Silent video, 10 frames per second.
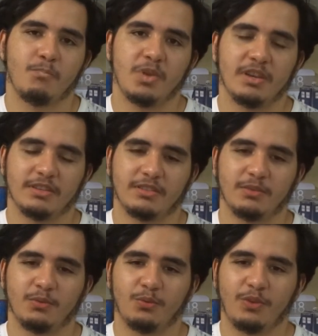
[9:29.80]
because
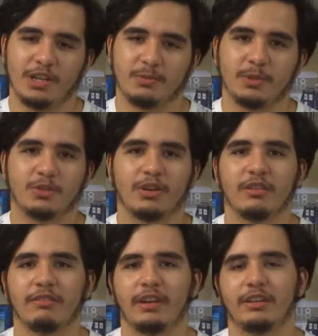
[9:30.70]
of respiratory
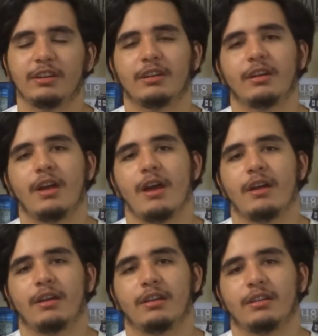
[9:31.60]
failure,
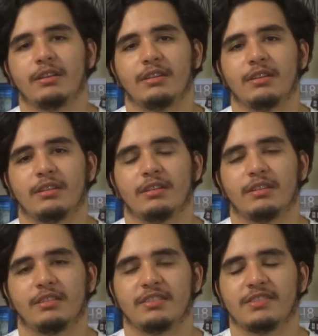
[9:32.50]

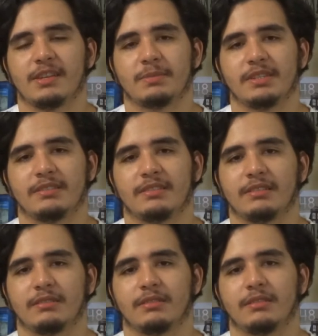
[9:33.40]
because of sepsis
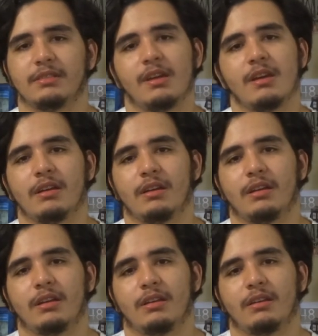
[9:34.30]
and
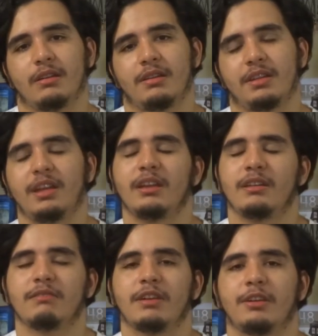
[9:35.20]
kidney
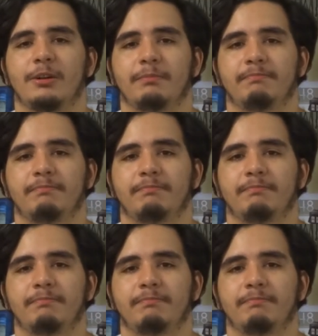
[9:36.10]
failure.